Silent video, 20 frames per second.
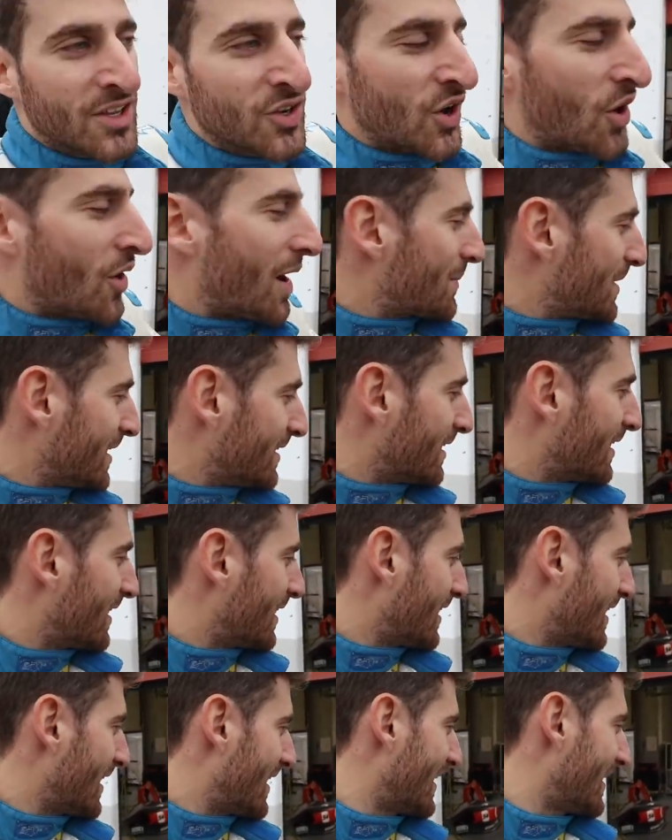You know, I mean,
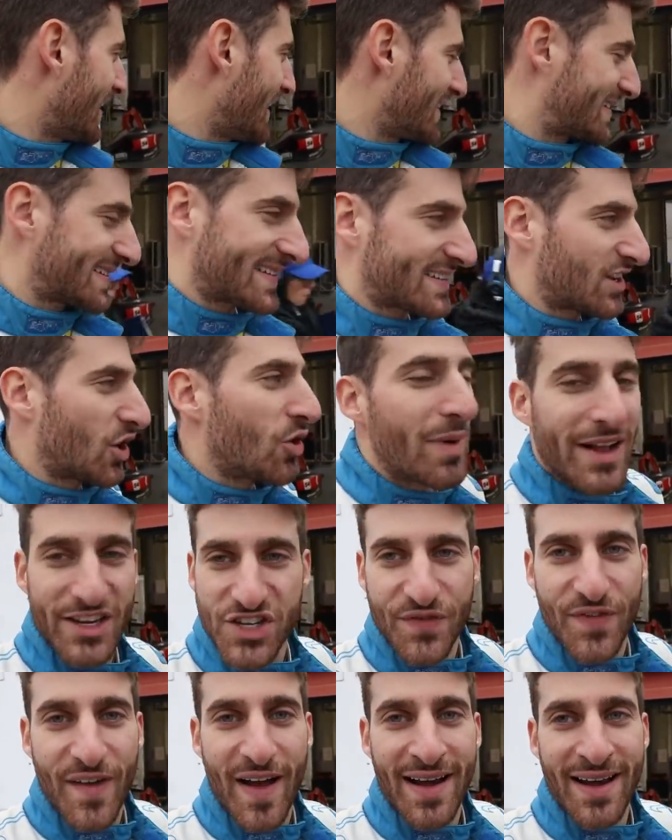it's so
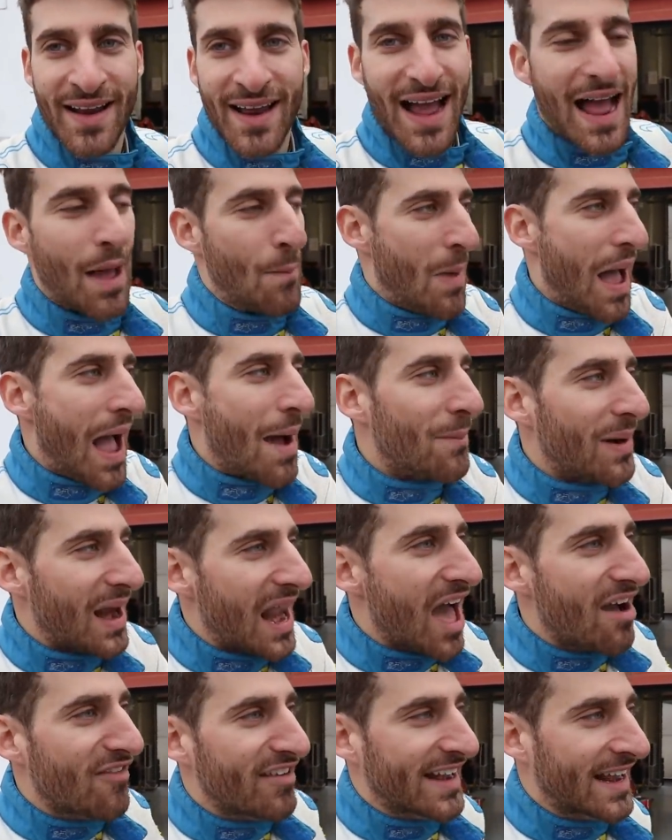much fun. I'm
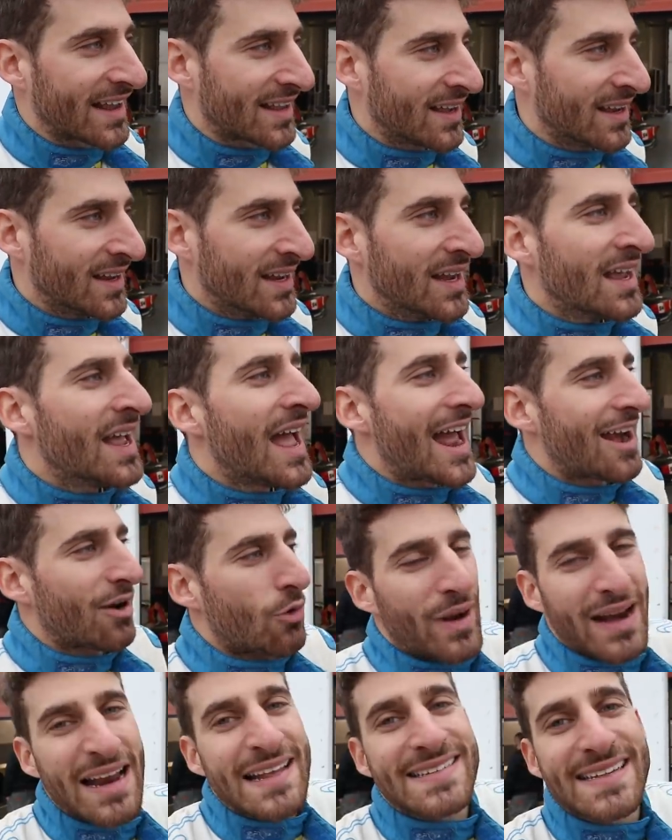loving it. And
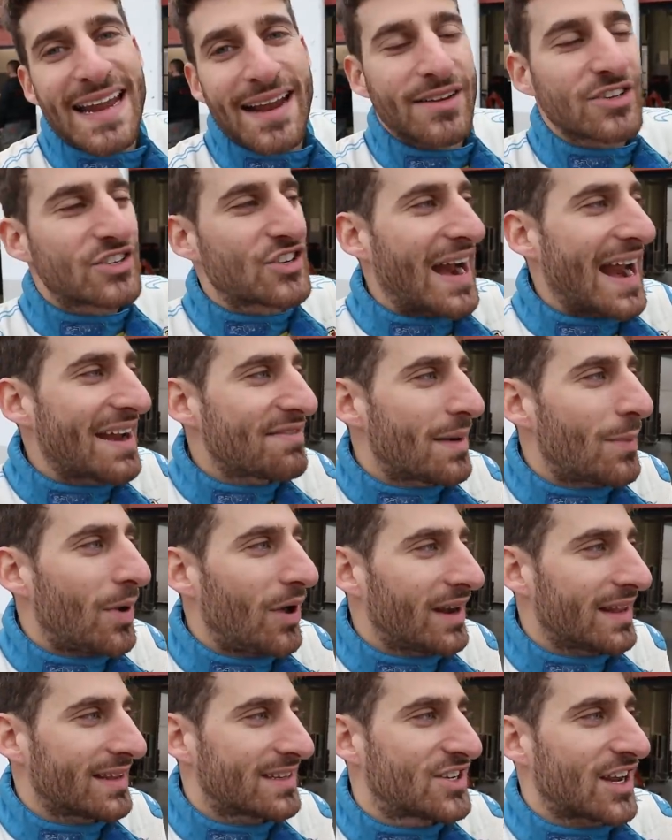when I say
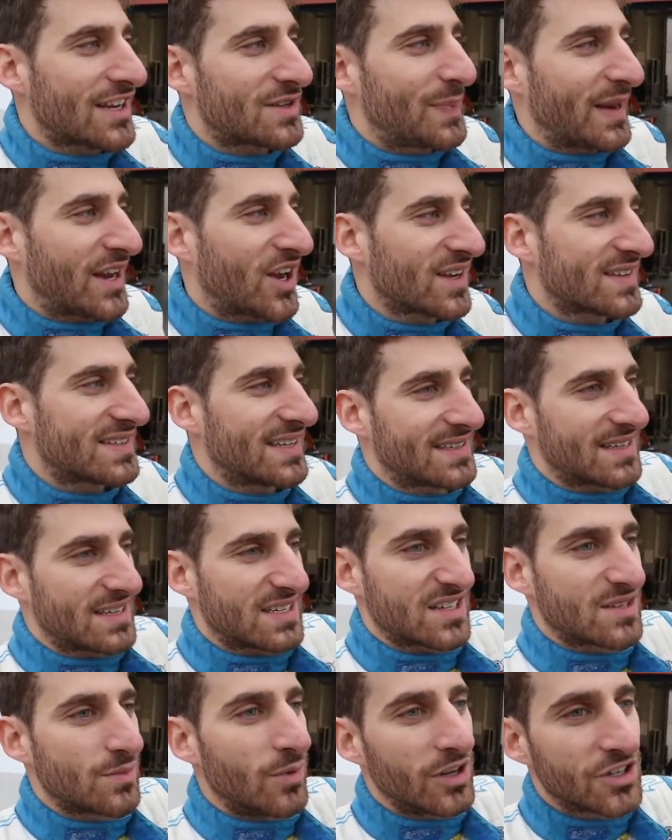undrivable, it's just because this
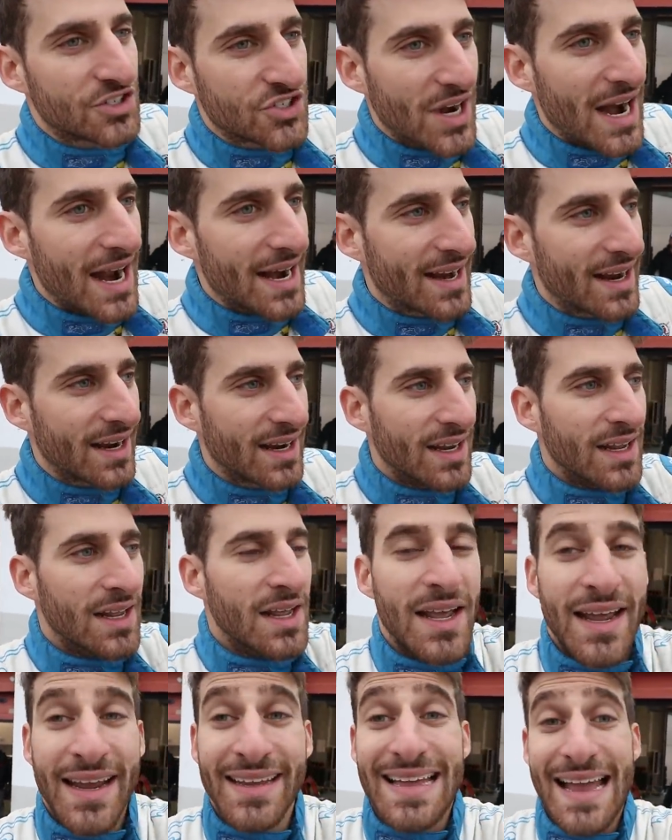is a small track.
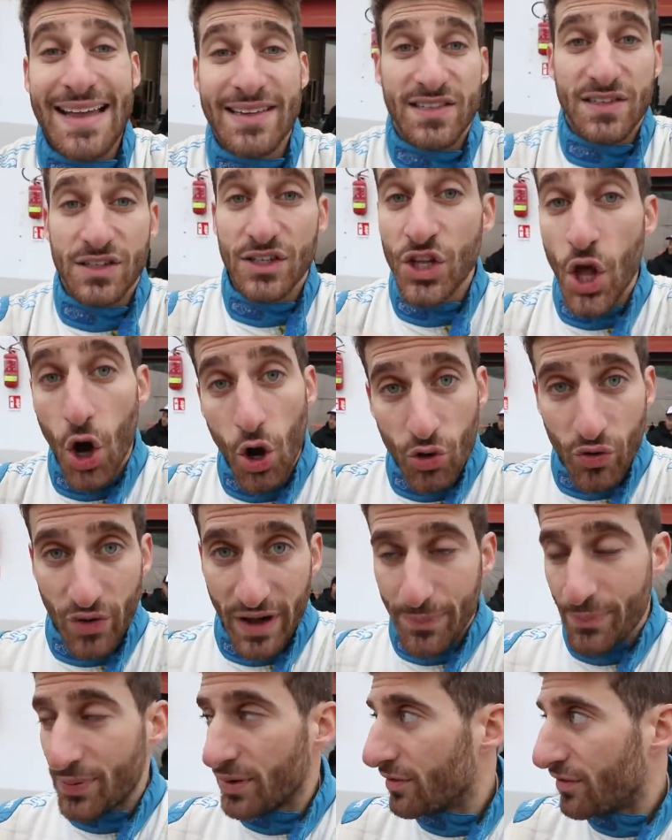It has no
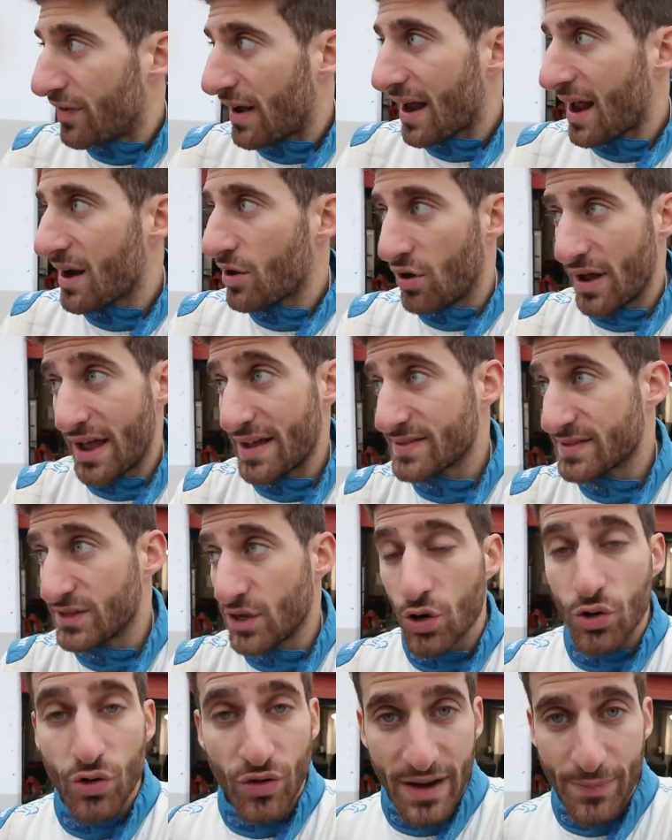grip. Varano has
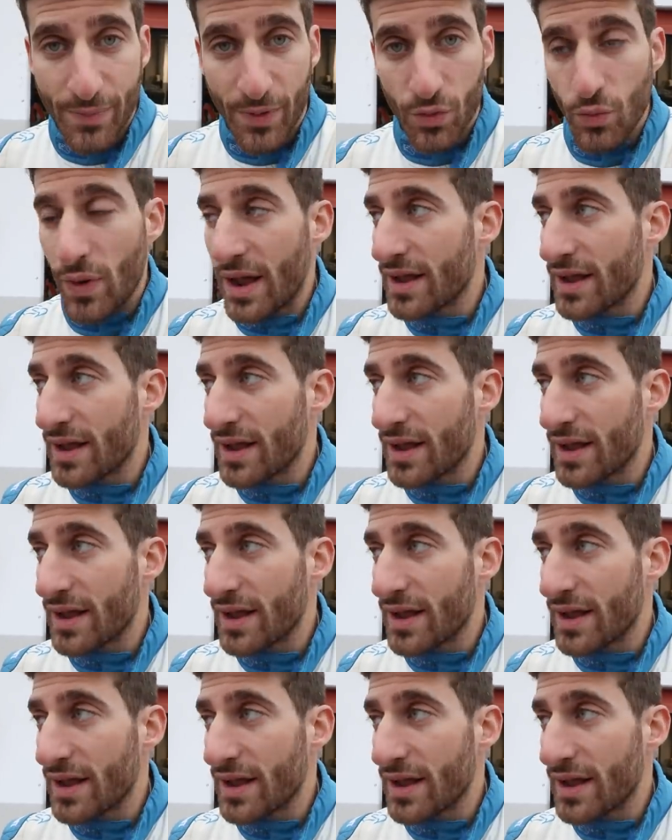no grip on